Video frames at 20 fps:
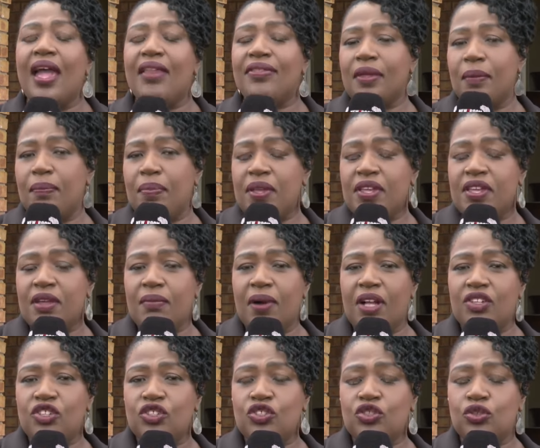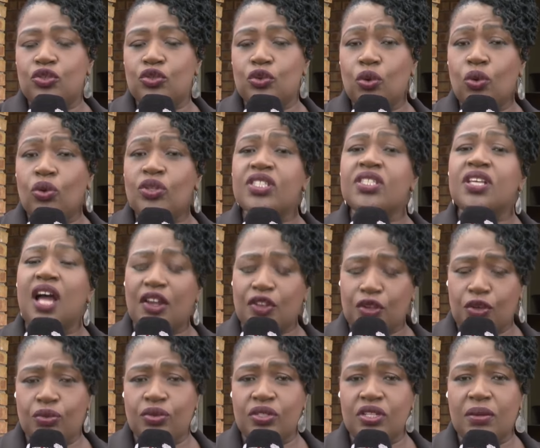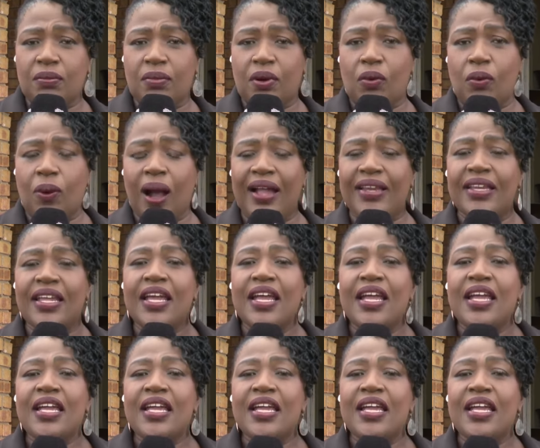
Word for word: at the Bityi Magistrate magistrate courts accused number one.